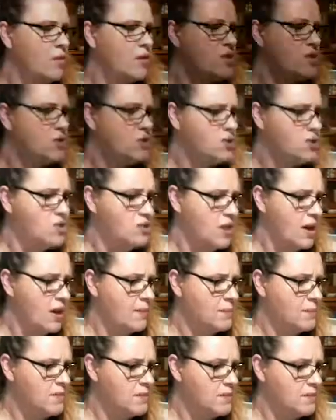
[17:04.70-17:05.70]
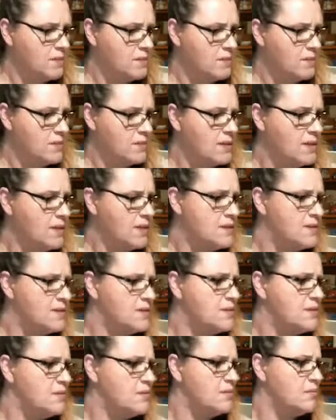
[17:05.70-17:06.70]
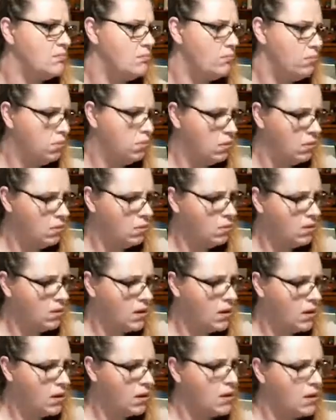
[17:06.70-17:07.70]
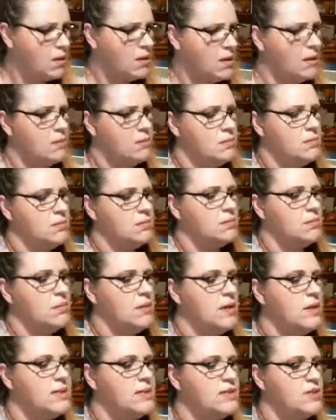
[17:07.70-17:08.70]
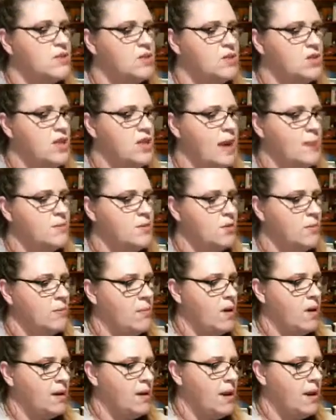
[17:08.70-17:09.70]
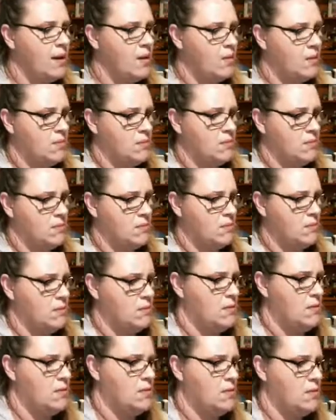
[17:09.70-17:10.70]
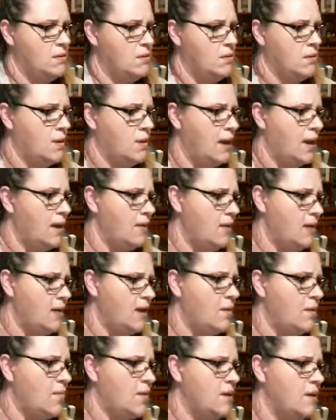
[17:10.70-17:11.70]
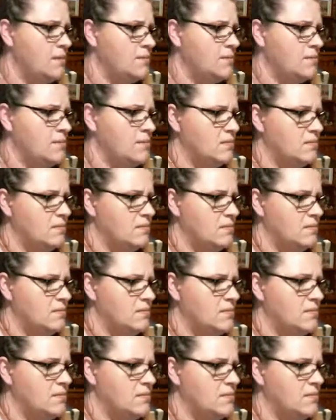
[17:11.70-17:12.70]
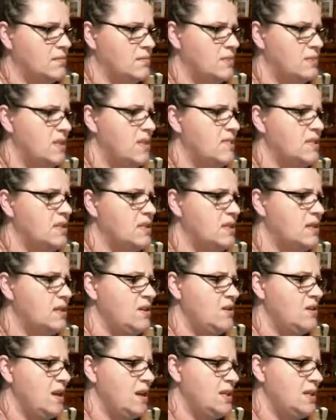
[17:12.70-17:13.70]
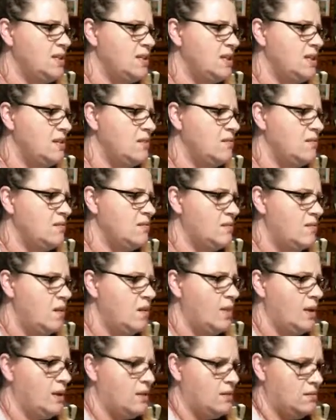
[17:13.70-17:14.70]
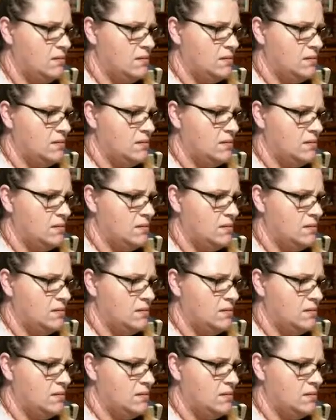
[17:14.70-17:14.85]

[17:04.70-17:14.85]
Which chapter was this? I'm gonna see which chapter I'm on now. I think I'm on 17 or 18. Oh wait,